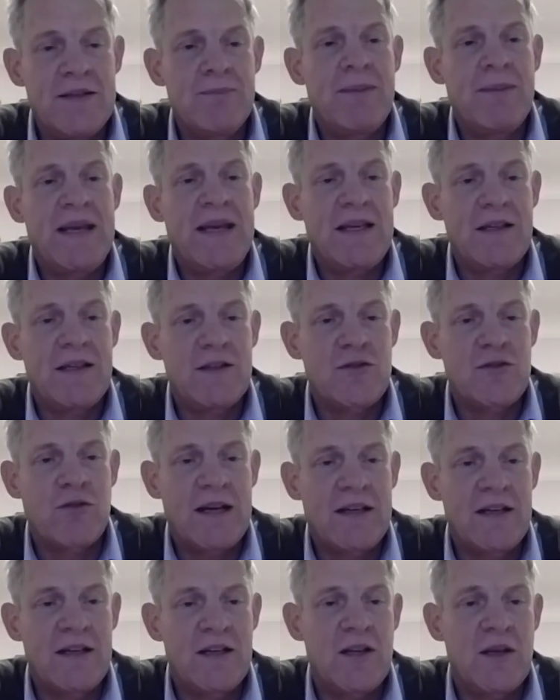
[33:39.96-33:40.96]
pick a
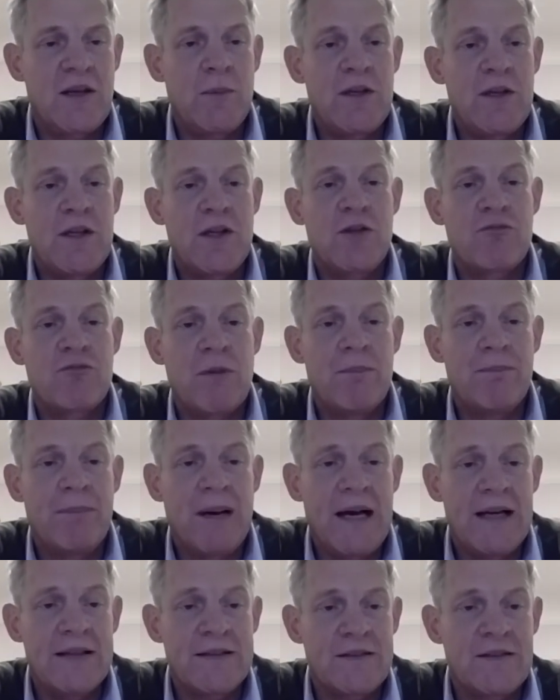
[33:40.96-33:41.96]
strategy which is
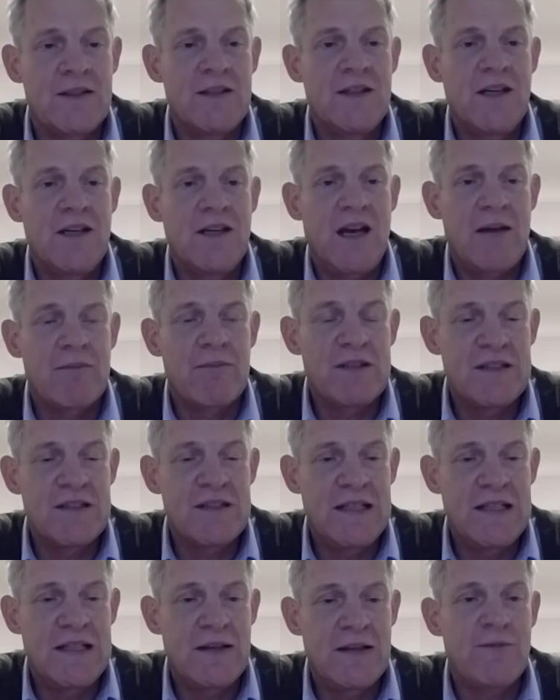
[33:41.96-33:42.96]
robust and
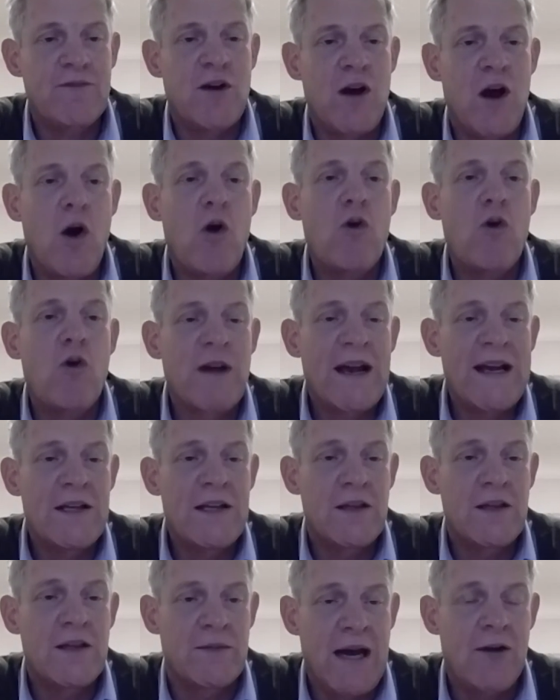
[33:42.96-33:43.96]
resilient for a whole
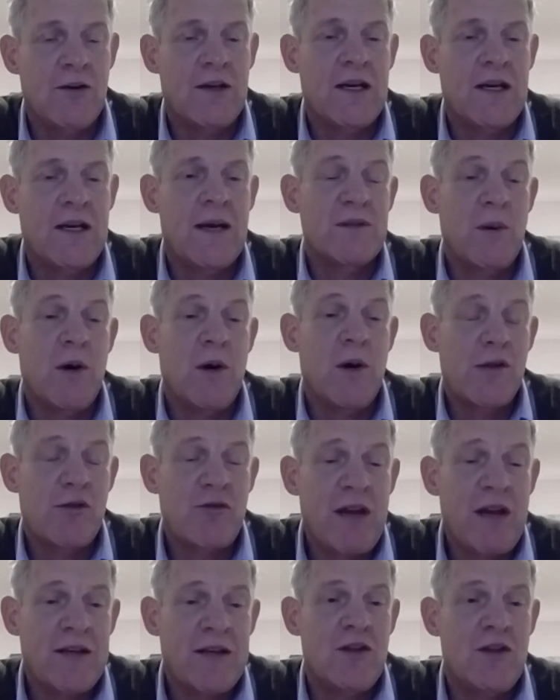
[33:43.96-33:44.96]
range of outcomes. So our
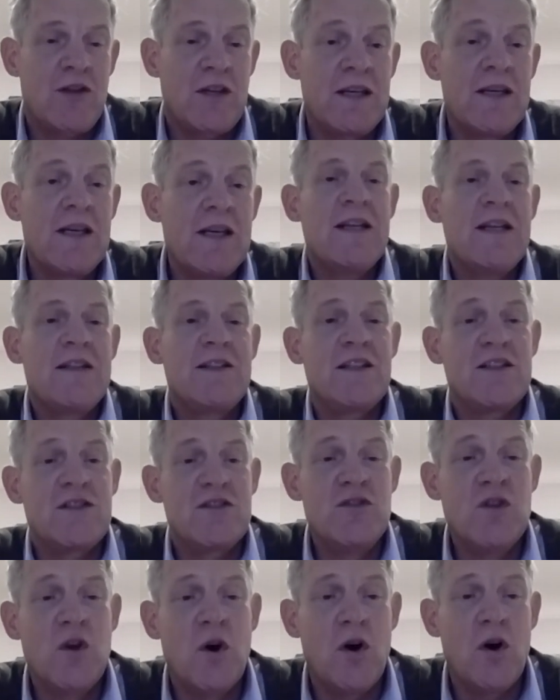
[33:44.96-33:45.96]
strategy does
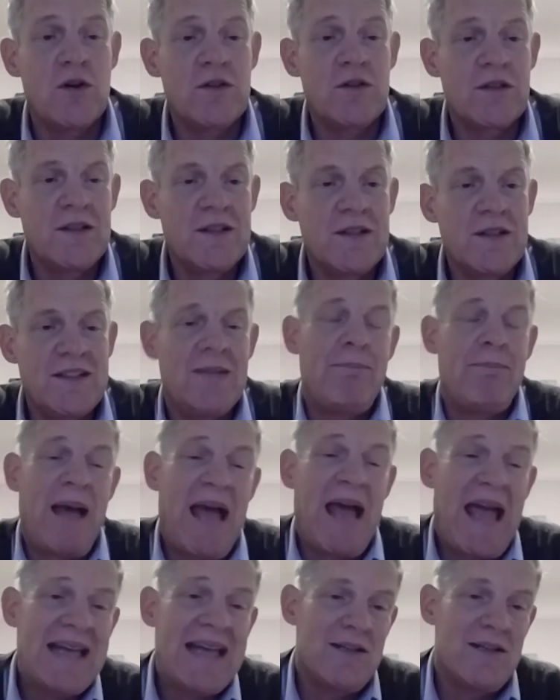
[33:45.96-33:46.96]
not
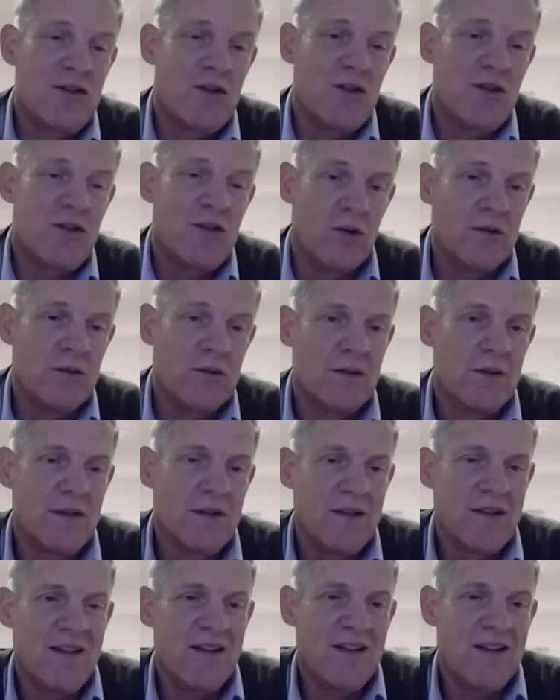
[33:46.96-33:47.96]
depend on
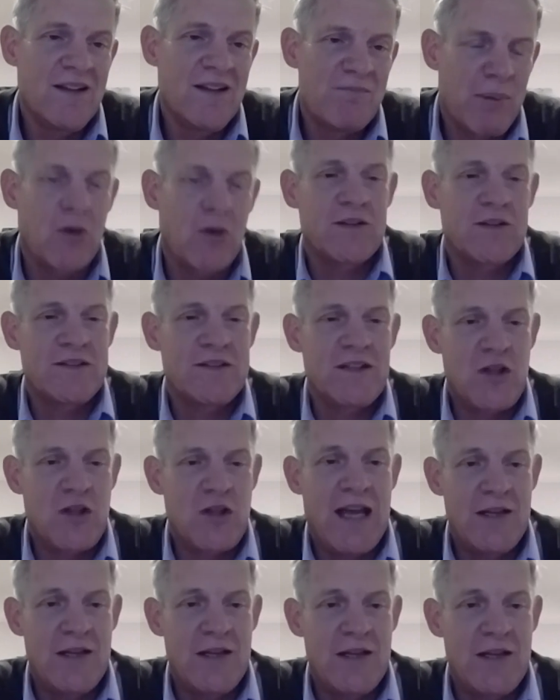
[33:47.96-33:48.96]
policy
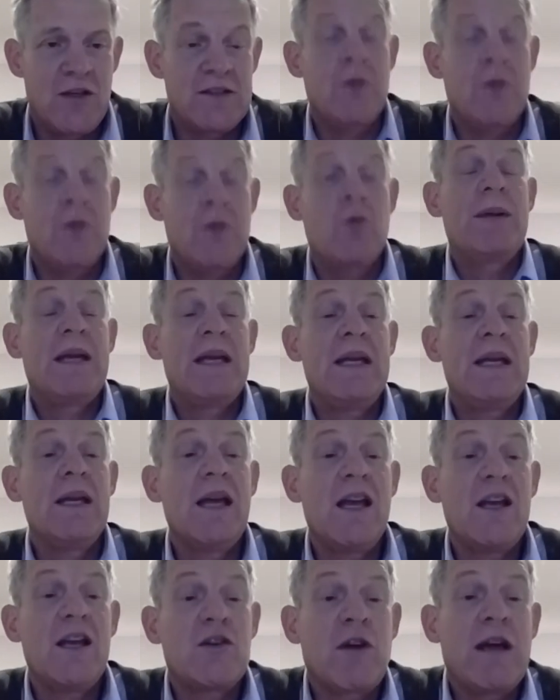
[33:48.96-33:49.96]
changes. It will be
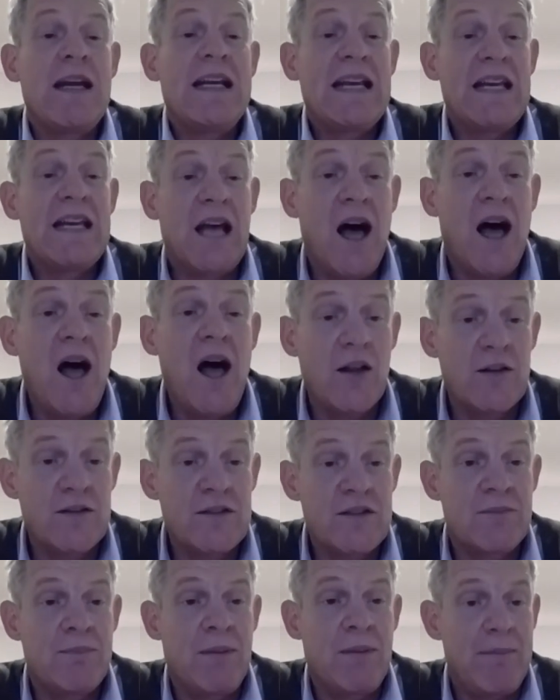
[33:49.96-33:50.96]
greatly
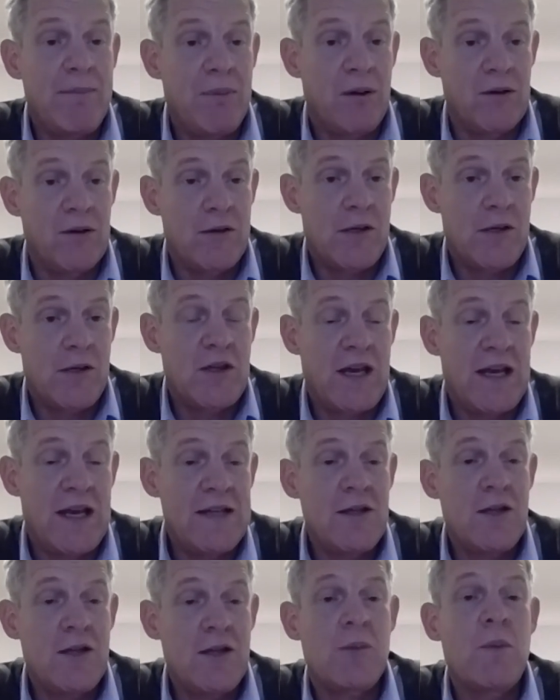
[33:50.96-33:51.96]
enhanced by policy
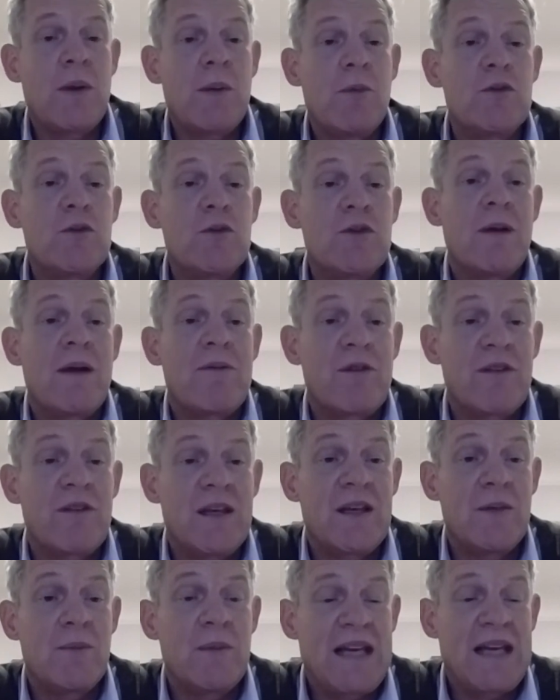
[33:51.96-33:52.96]
changes, and we will do
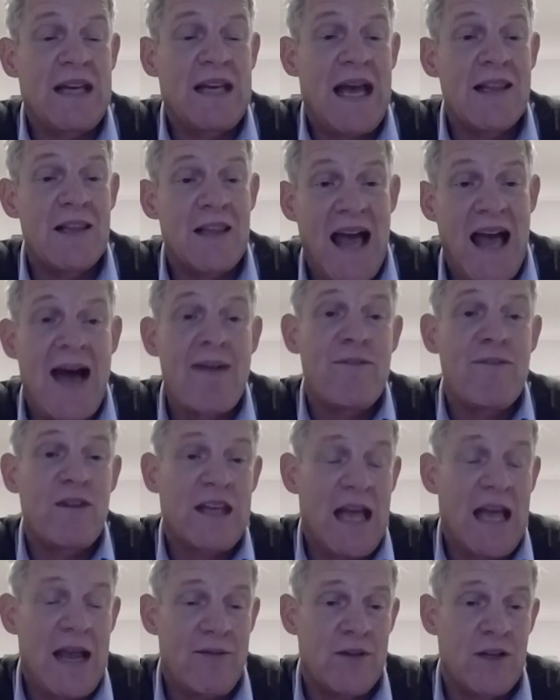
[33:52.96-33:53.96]
everything we can to
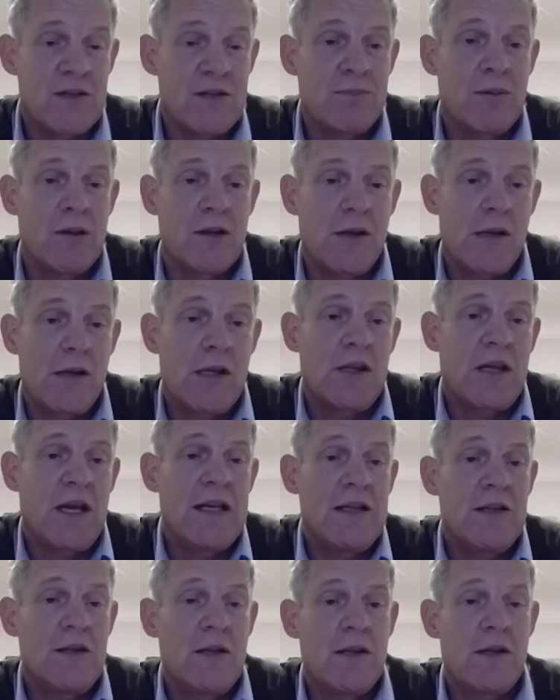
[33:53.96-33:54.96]
advocate for those policy
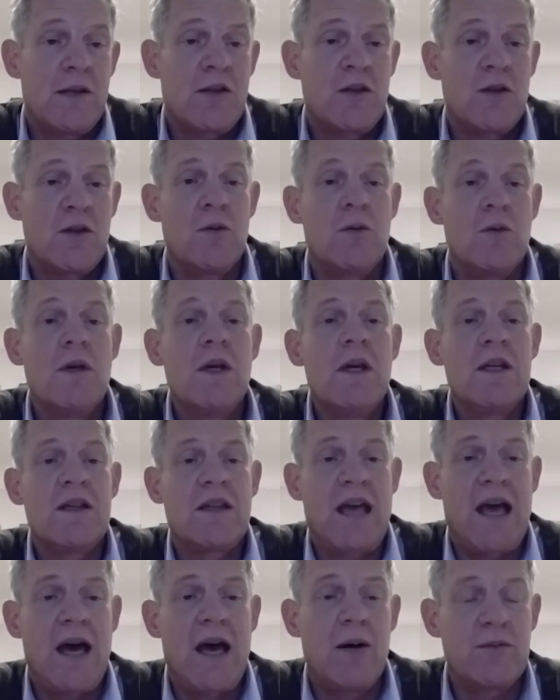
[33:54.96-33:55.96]
changes to
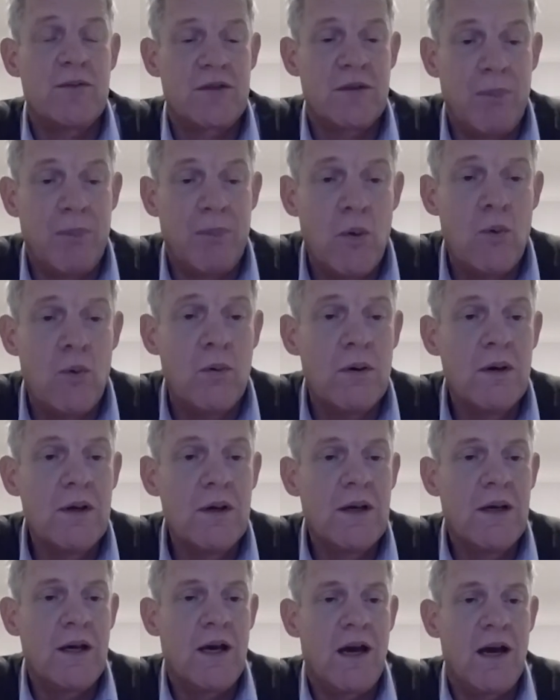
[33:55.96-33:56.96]
help support
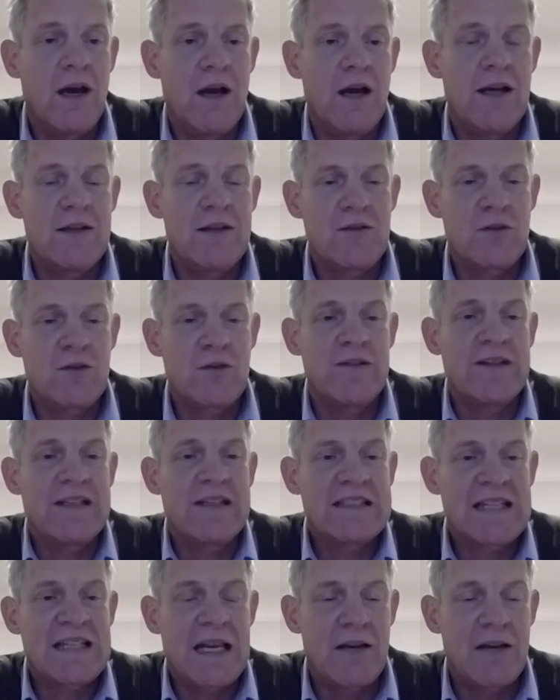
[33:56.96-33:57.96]
a sort of
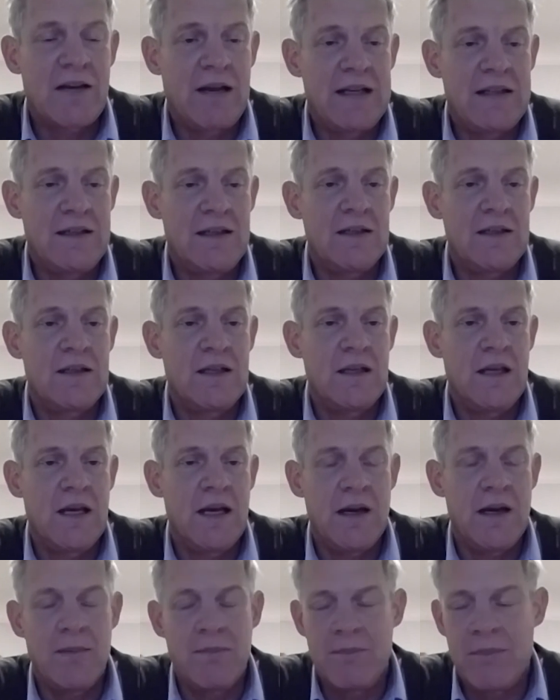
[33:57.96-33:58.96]
accelerated
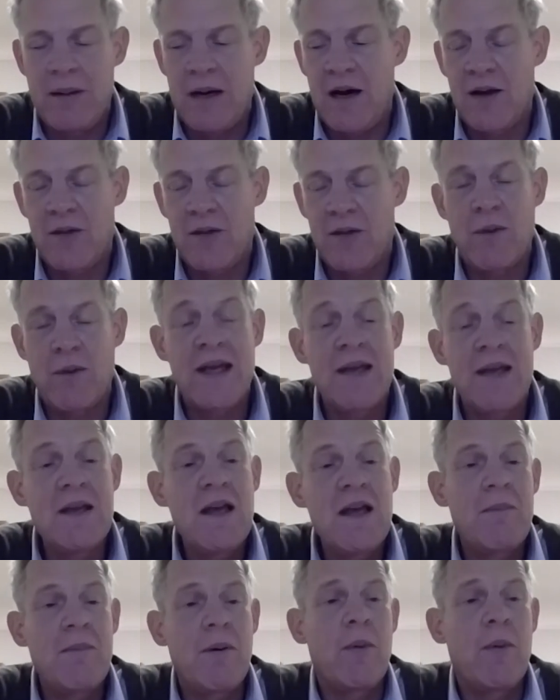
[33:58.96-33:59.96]
pathway,
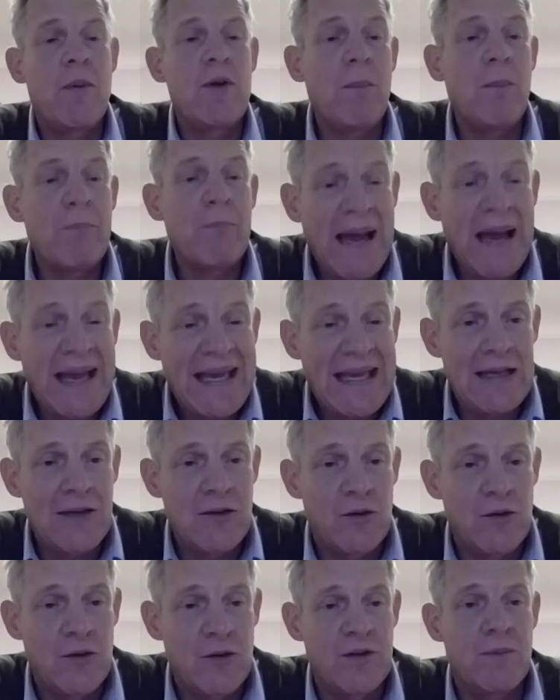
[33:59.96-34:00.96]
but we're not banking
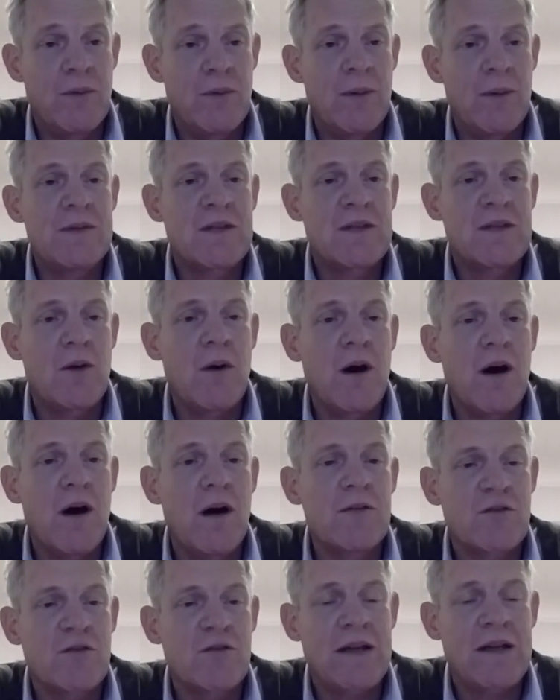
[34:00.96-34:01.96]
on them. And so
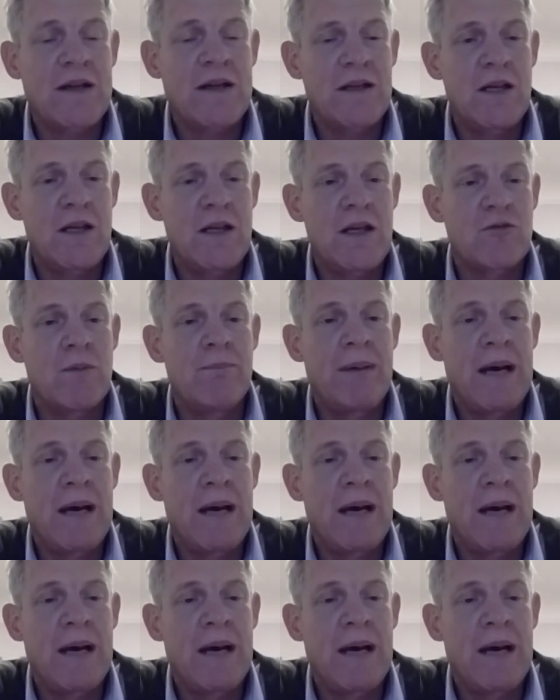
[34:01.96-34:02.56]
our strategy is